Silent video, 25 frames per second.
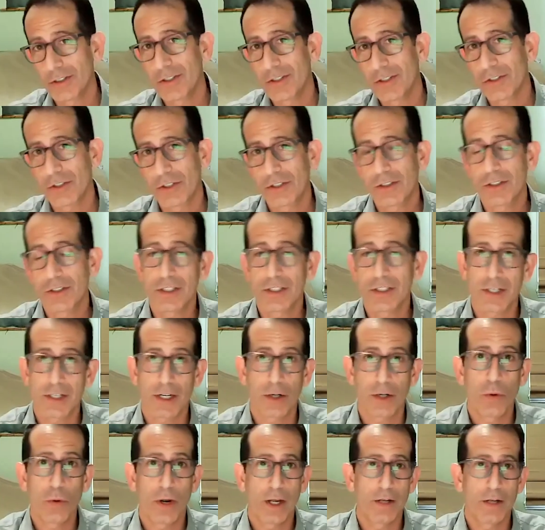is a good
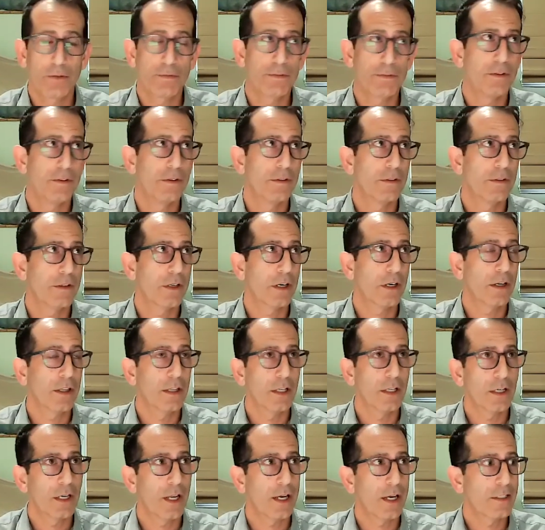segue for kind of the
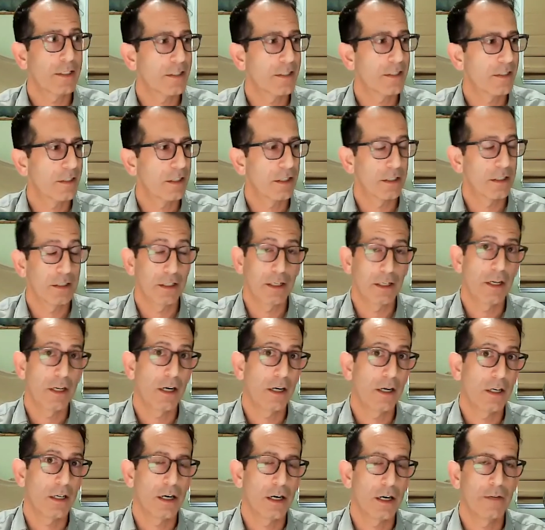next
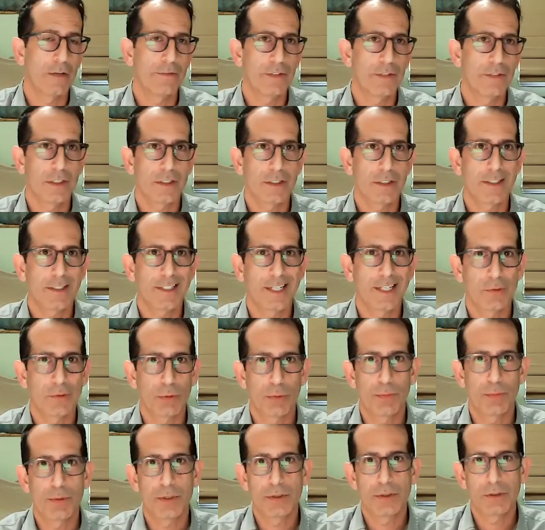non-obvious
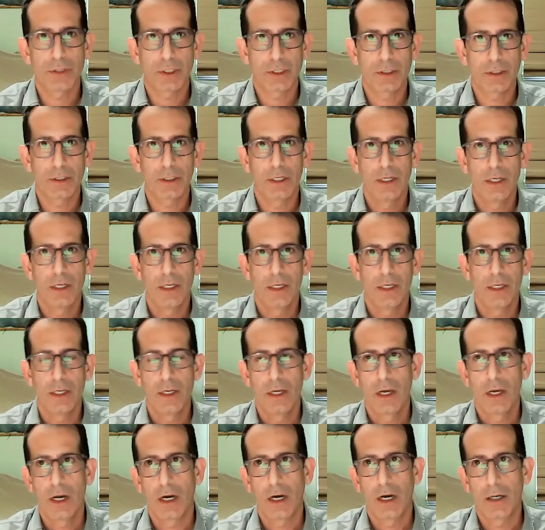capability.
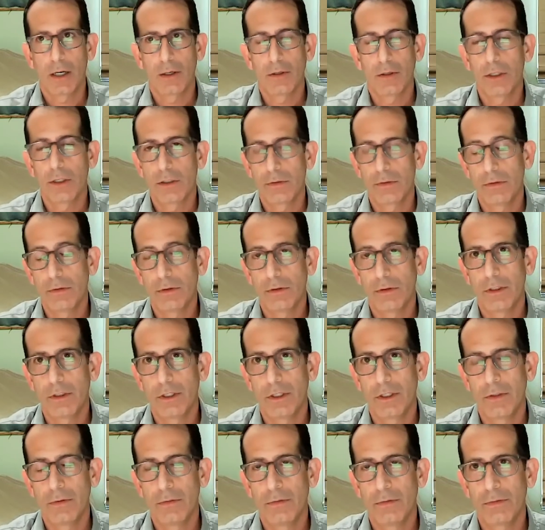
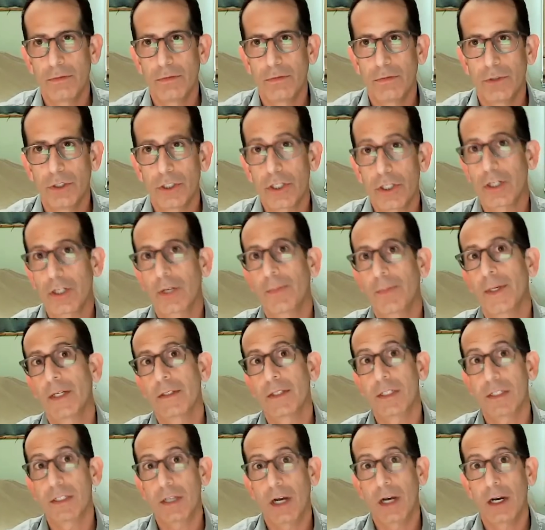We were talking about
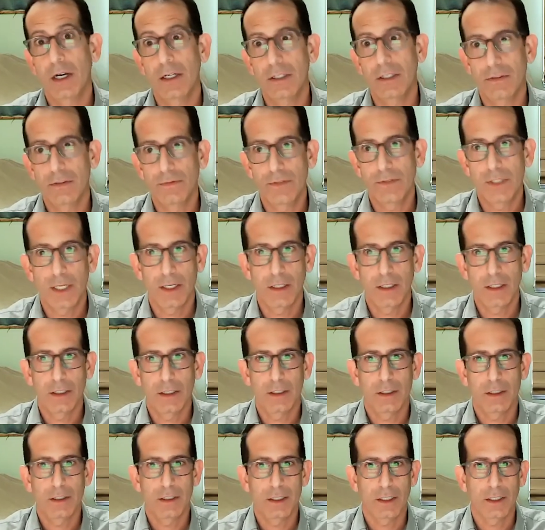size of
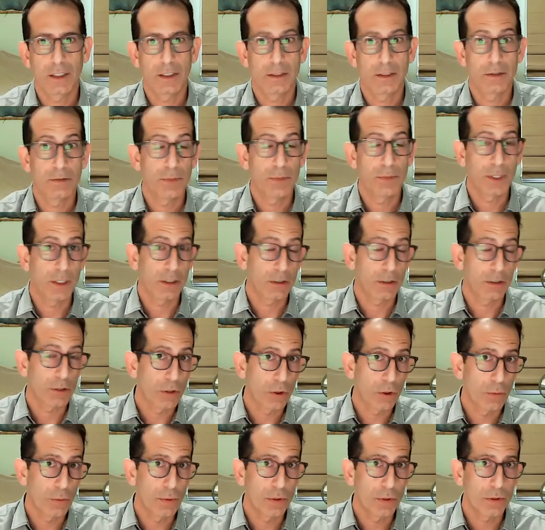data and being
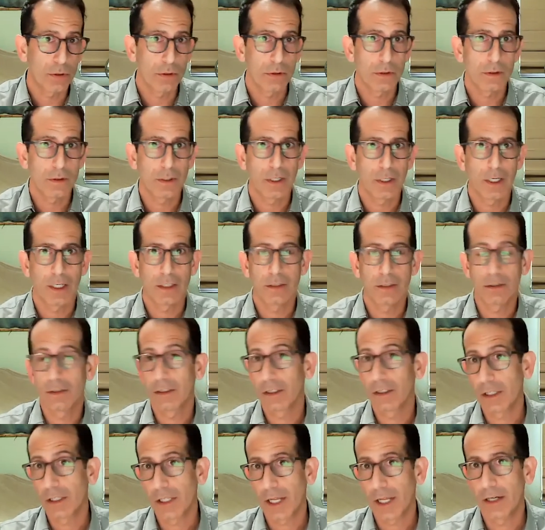global, and the
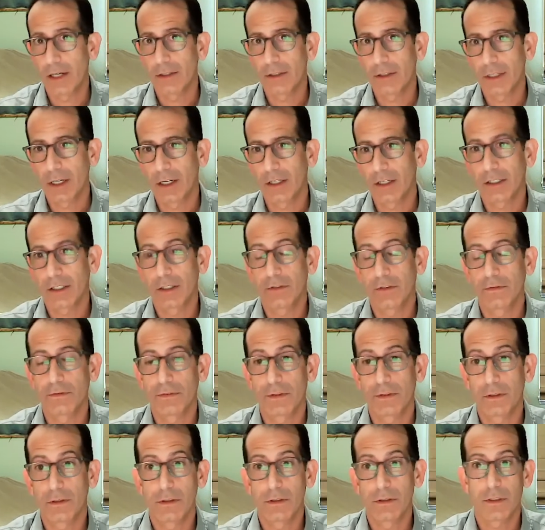cloud kind of
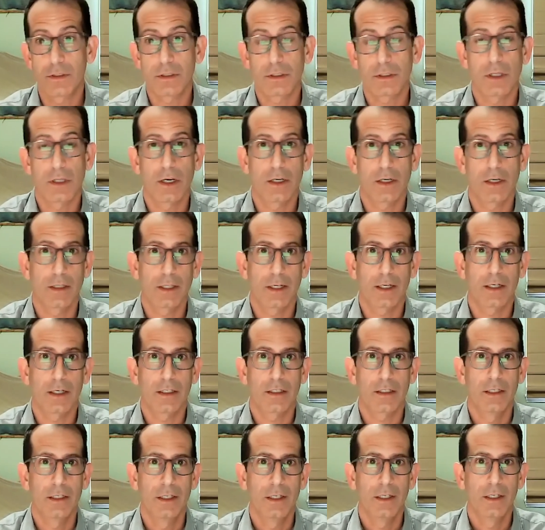confers a lot of that.
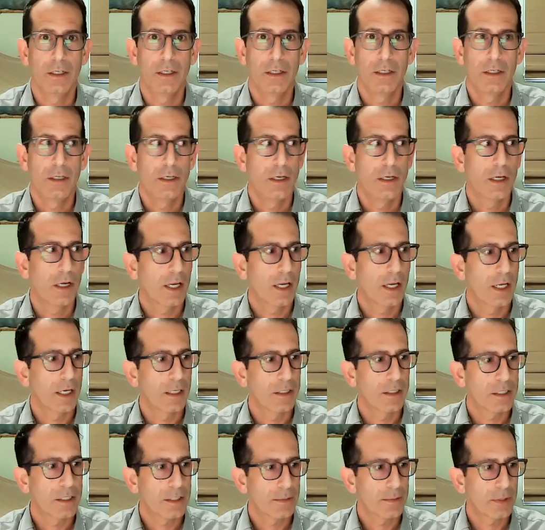And
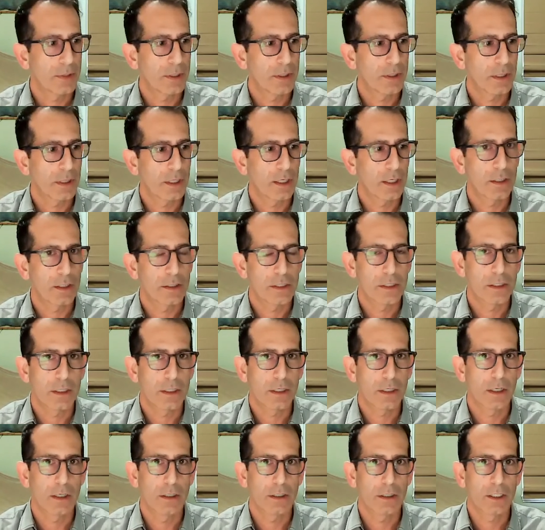it's something that
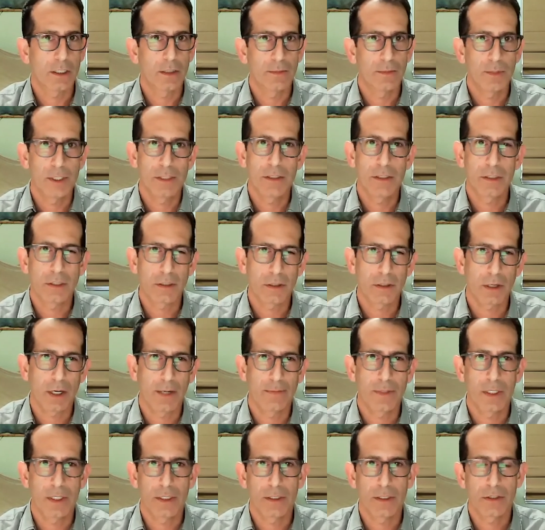can be
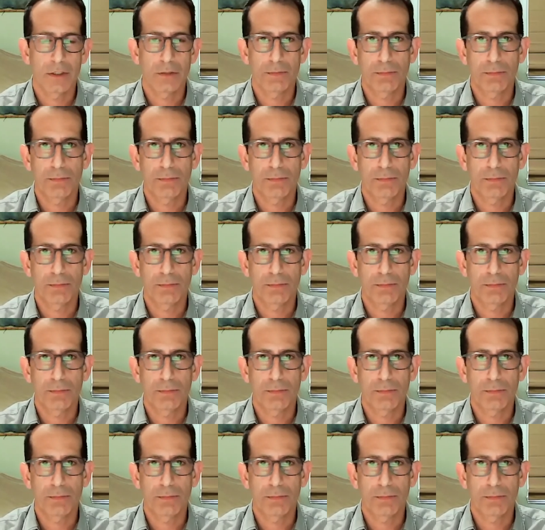described as